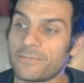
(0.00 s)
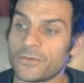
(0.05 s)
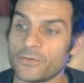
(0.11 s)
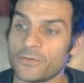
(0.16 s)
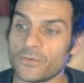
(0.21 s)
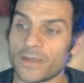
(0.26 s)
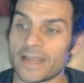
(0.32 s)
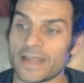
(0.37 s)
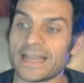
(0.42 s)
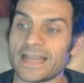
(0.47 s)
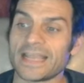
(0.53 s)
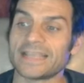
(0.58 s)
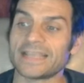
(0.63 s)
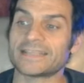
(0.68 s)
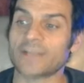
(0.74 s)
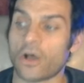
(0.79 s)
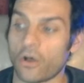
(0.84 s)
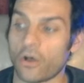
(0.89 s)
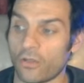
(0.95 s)
Putin
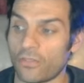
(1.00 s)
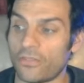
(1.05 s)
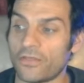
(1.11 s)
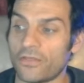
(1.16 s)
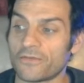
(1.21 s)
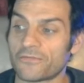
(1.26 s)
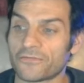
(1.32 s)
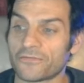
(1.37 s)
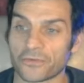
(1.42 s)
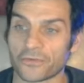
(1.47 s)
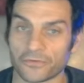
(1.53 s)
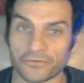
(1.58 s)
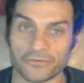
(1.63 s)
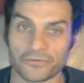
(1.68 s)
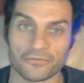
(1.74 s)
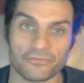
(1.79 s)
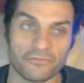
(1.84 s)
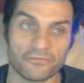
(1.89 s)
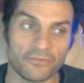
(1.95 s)
is on the
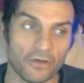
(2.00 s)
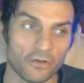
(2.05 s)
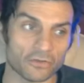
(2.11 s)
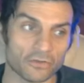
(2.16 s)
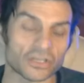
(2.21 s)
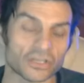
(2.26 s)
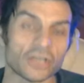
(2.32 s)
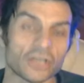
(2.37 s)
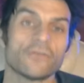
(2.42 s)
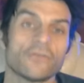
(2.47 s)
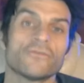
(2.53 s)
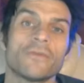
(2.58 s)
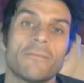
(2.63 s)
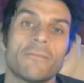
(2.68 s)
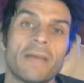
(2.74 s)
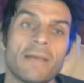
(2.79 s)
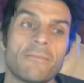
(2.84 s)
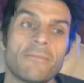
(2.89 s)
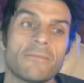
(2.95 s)
front foot.
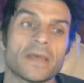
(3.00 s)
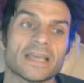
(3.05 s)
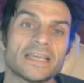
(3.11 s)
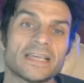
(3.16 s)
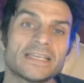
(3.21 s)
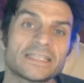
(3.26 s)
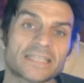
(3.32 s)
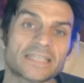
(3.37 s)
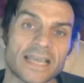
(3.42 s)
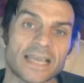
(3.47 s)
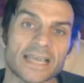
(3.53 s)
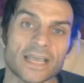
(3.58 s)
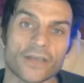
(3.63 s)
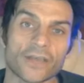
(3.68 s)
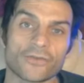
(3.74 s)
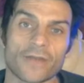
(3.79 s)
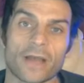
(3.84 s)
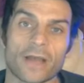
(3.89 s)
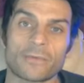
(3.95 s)
Remember, he's taking
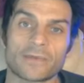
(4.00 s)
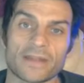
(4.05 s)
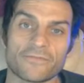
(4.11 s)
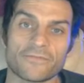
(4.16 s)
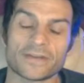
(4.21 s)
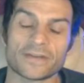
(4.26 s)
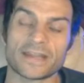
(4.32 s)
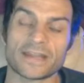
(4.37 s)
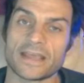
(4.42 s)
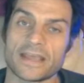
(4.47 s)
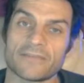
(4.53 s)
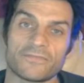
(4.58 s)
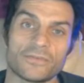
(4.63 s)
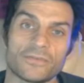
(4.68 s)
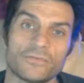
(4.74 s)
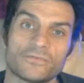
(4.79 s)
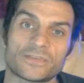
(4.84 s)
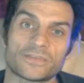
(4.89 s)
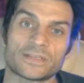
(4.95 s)
ground every day. If
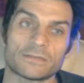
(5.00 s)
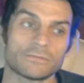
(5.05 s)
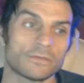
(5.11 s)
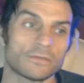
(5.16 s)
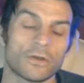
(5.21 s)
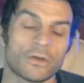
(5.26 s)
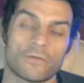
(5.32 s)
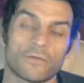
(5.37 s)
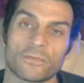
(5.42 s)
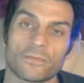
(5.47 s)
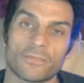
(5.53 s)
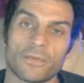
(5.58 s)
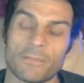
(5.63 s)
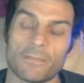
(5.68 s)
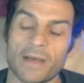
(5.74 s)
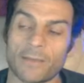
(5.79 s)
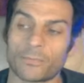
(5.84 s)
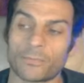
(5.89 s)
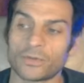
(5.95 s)
you know from the
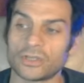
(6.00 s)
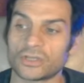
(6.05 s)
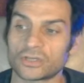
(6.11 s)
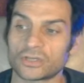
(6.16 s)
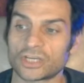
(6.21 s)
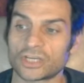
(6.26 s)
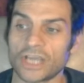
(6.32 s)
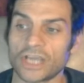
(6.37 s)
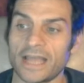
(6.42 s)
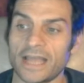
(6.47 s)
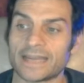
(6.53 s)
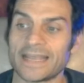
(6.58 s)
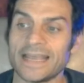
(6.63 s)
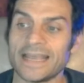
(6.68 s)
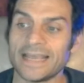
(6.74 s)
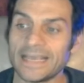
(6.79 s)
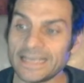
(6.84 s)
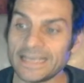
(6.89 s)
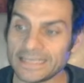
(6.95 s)
map we just shared,
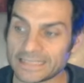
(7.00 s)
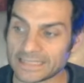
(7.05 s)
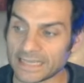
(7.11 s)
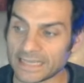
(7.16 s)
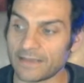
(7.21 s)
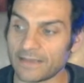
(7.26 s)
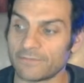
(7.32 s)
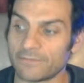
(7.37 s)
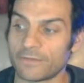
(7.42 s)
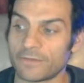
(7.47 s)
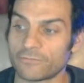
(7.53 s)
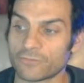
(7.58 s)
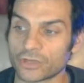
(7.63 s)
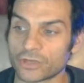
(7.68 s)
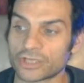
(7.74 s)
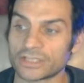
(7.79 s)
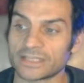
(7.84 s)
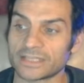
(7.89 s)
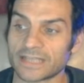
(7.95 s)
the
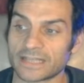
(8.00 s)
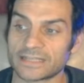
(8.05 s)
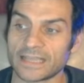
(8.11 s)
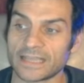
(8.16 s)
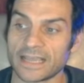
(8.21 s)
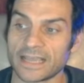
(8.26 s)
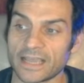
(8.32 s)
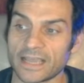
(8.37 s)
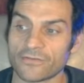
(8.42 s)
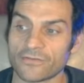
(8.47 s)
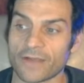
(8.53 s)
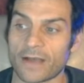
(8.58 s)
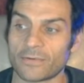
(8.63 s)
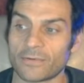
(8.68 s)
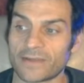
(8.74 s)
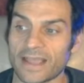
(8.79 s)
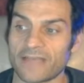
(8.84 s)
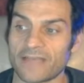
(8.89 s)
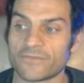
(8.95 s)
Russians are taking
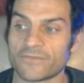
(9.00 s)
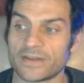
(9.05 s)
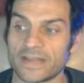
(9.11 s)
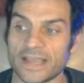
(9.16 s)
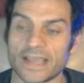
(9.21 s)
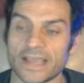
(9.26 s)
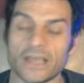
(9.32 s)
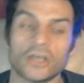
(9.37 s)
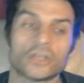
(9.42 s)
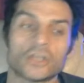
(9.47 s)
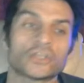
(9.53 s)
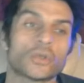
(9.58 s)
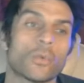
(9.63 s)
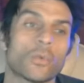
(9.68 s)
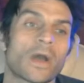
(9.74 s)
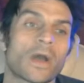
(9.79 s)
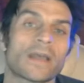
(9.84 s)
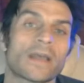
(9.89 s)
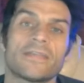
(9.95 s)
ground every day. So
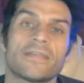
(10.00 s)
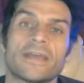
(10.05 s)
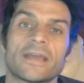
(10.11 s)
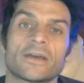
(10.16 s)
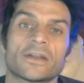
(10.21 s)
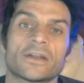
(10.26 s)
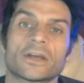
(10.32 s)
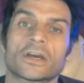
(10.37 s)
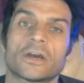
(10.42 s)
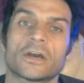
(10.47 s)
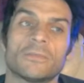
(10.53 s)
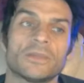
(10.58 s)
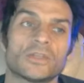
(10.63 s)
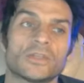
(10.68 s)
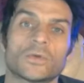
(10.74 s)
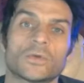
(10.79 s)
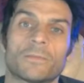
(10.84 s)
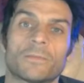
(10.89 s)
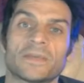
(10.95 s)
why are they going to come
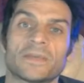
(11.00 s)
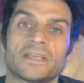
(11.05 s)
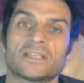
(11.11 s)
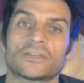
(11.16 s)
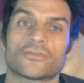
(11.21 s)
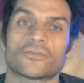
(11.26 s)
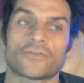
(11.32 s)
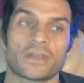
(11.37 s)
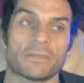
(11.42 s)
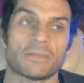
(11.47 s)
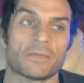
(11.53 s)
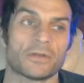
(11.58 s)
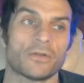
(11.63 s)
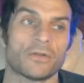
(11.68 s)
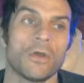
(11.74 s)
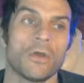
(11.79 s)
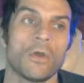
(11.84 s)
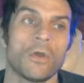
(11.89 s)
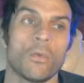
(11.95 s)
into a peace agreement
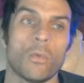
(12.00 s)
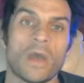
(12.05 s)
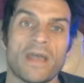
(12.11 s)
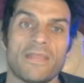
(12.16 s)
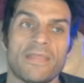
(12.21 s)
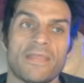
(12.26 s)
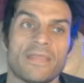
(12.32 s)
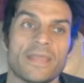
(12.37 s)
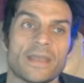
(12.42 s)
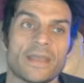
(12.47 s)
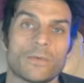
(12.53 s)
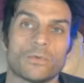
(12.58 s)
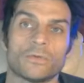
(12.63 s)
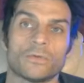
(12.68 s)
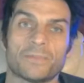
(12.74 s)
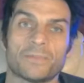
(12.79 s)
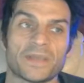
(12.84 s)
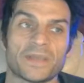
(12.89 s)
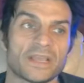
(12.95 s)
when they
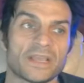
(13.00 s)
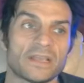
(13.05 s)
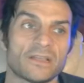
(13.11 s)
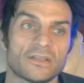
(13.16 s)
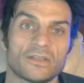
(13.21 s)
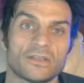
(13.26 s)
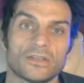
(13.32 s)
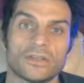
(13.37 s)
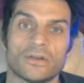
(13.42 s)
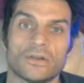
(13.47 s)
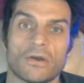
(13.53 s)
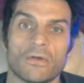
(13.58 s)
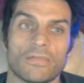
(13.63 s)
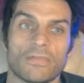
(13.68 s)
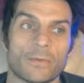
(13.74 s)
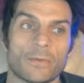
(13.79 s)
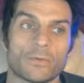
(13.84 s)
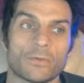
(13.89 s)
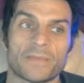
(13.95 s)
would be, you know,
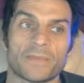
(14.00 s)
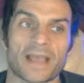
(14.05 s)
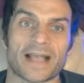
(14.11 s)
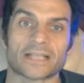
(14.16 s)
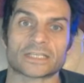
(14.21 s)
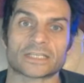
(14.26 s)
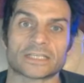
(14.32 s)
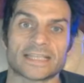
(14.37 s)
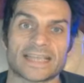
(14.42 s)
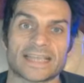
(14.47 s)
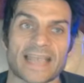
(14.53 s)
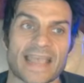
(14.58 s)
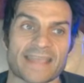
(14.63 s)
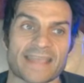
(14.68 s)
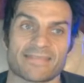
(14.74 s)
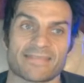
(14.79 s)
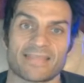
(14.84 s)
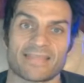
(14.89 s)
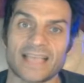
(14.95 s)
they would be actually
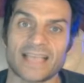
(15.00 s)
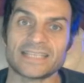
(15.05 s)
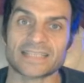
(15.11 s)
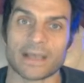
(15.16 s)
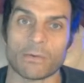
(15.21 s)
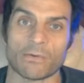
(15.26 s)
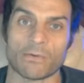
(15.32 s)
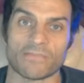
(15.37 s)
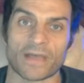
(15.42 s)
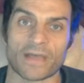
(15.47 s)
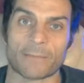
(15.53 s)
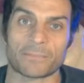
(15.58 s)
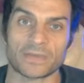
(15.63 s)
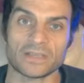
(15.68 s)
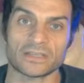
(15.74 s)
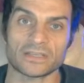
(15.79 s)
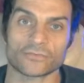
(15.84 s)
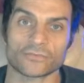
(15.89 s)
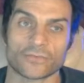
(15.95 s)
getting less out of that
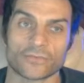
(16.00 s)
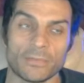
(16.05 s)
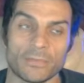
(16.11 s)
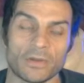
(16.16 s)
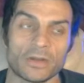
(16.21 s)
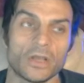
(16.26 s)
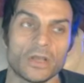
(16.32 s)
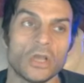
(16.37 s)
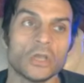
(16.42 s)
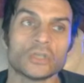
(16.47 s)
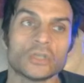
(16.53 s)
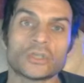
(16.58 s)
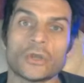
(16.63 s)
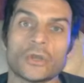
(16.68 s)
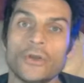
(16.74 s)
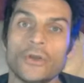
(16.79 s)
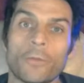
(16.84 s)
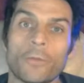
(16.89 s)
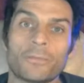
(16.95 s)
peace agreement? So
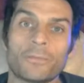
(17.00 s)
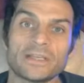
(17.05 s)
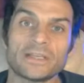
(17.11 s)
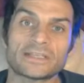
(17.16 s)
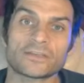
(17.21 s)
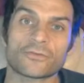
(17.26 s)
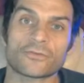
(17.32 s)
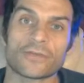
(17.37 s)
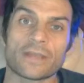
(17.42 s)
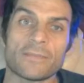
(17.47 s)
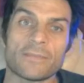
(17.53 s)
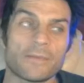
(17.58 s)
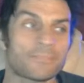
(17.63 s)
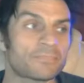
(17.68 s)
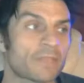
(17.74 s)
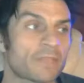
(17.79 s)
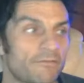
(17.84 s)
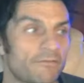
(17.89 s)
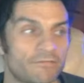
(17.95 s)
no peace agreement,
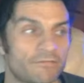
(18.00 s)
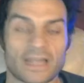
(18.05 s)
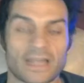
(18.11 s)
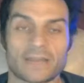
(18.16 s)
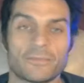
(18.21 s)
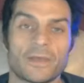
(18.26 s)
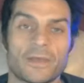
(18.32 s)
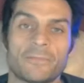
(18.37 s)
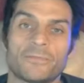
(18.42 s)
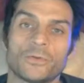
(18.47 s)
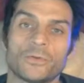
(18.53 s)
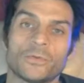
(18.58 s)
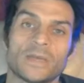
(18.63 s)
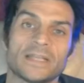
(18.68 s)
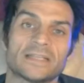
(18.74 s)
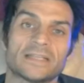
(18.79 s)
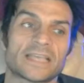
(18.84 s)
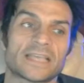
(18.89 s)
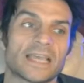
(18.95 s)
Vladimir
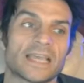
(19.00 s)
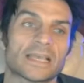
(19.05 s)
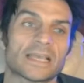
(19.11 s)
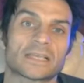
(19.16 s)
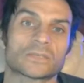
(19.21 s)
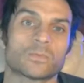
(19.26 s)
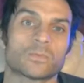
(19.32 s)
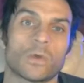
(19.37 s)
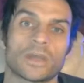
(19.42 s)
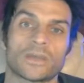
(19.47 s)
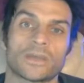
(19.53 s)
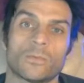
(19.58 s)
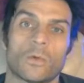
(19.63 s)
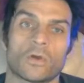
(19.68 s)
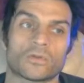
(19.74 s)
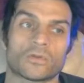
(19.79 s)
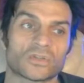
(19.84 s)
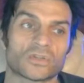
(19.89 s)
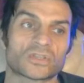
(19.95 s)
Putin takes what he
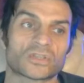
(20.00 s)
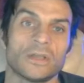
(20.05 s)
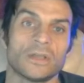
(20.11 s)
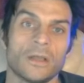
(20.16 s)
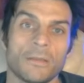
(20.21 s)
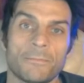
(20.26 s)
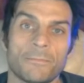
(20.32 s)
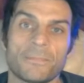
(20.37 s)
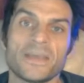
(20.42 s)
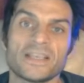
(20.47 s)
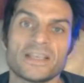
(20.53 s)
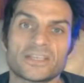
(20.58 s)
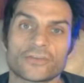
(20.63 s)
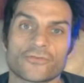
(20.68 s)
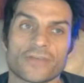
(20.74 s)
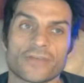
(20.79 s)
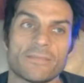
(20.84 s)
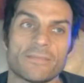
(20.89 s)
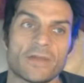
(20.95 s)
wants. Peace
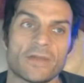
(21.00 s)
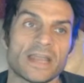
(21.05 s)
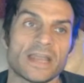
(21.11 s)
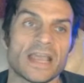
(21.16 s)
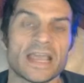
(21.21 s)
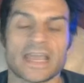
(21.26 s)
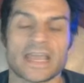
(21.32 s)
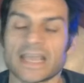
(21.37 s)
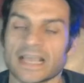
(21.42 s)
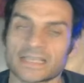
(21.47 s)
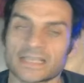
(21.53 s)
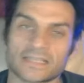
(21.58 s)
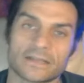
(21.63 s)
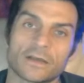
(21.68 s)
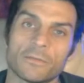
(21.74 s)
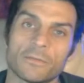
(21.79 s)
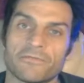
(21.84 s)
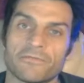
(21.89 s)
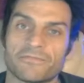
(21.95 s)
agreement, he has to
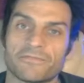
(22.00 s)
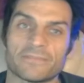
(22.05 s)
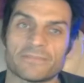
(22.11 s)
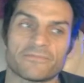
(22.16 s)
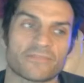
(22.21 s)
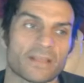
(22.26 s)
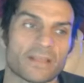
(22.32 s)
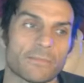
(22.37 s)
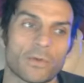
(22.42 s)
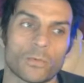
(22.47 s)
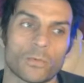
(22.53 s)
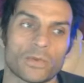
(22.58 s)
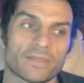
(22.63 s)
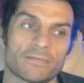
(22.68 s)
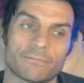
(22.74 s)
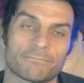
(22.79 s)
come and flim-flammer with